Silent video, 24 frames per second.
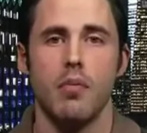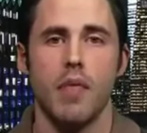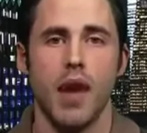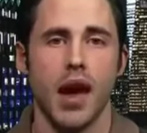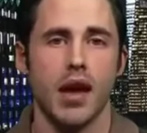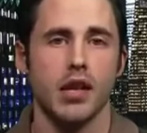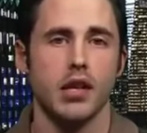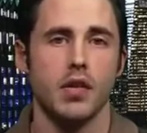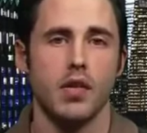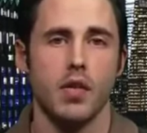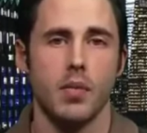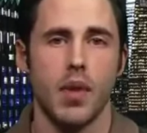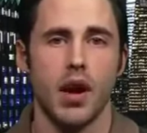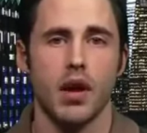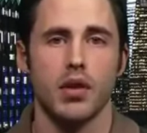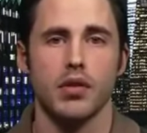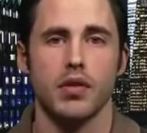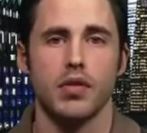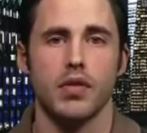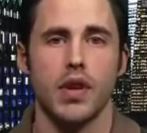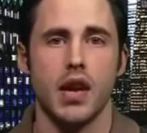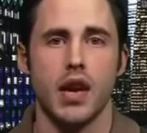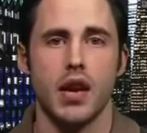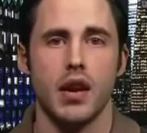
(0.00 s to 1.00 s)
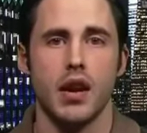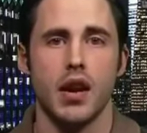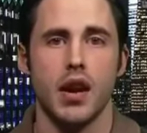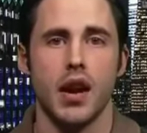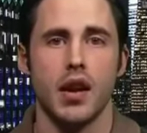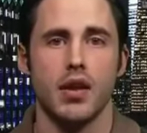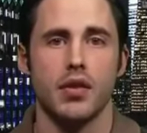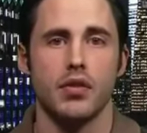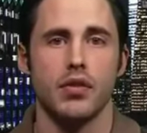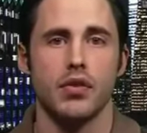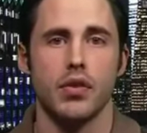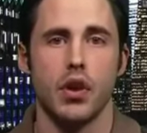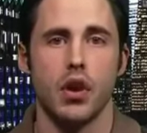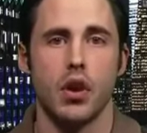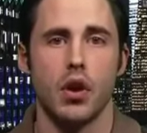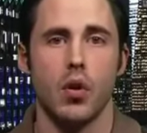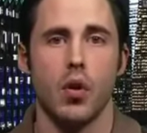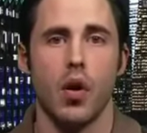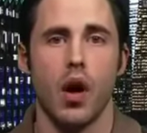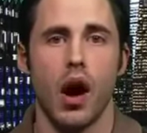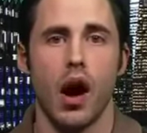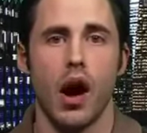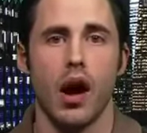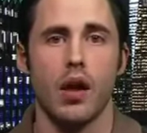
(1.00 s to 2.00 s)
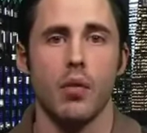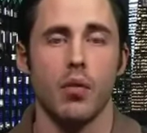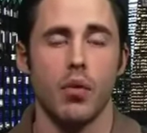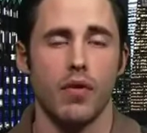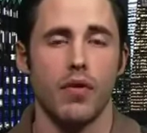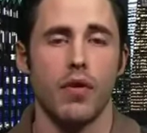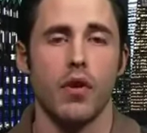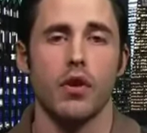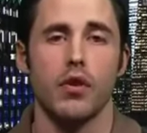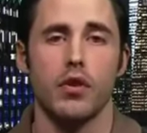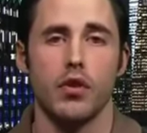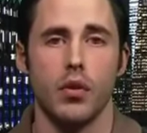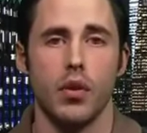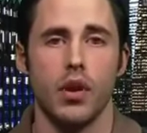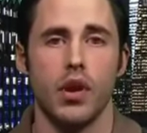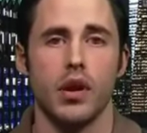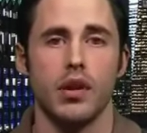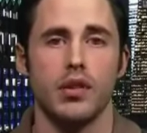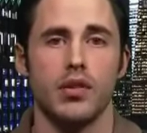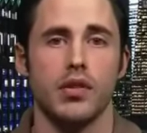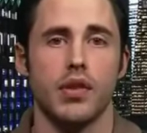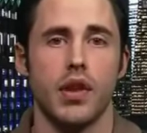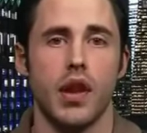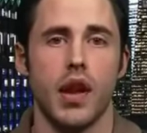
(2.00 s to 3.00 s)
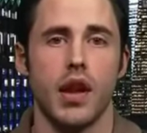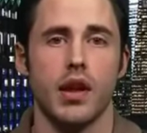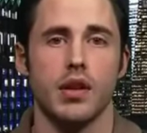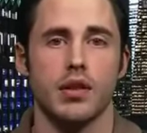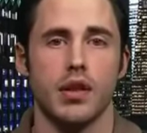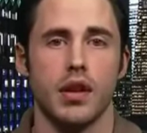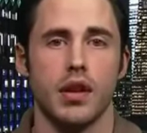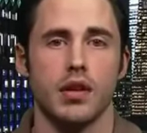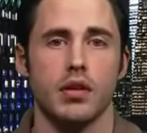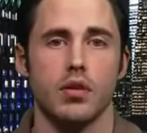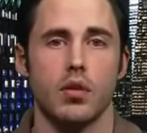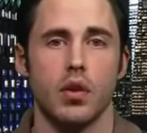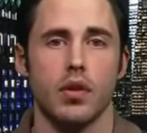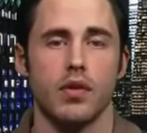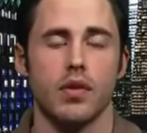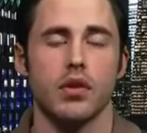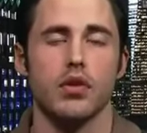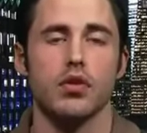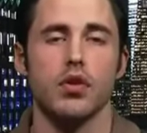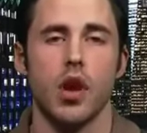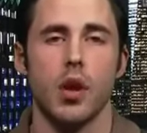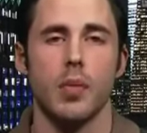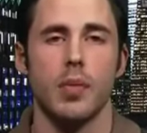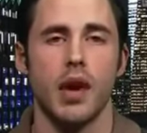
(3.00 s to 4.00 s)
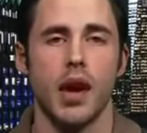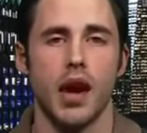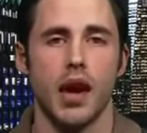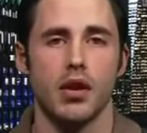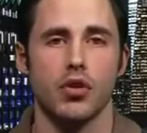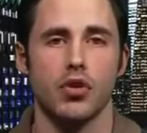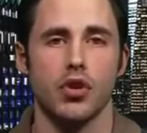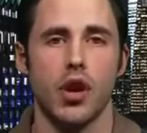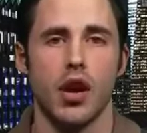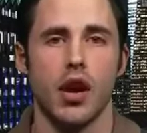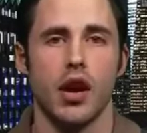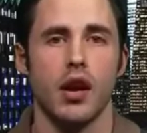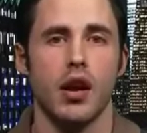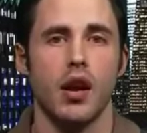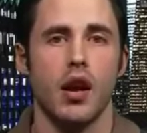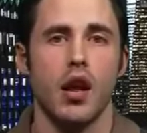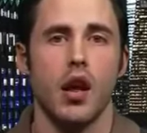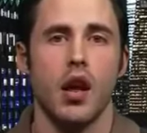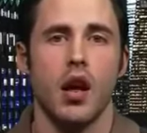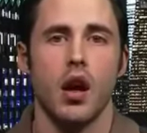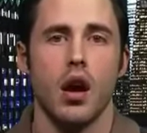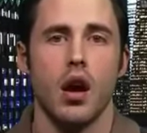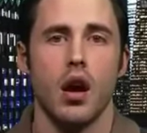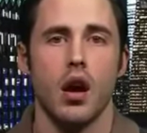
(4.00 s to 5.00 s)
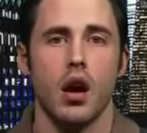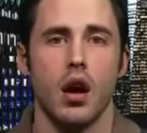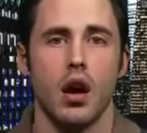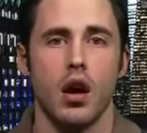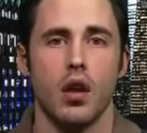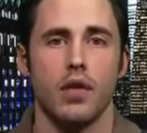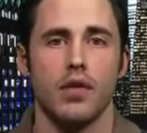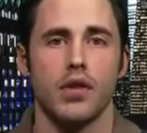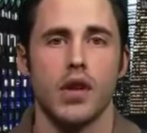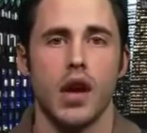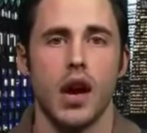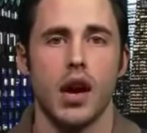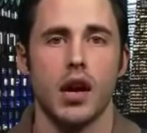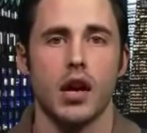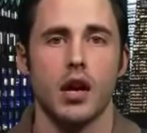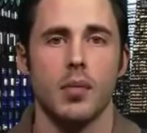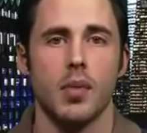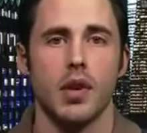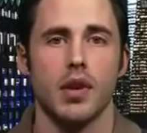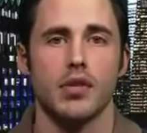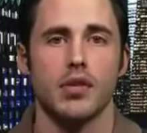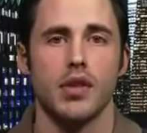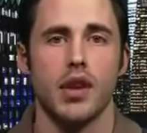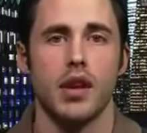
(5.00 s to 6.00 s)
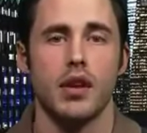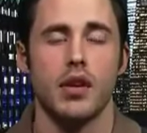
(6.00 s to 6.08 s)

massive amounts of data, and so I refer to it it's as a sort of a subcache uh, of documents.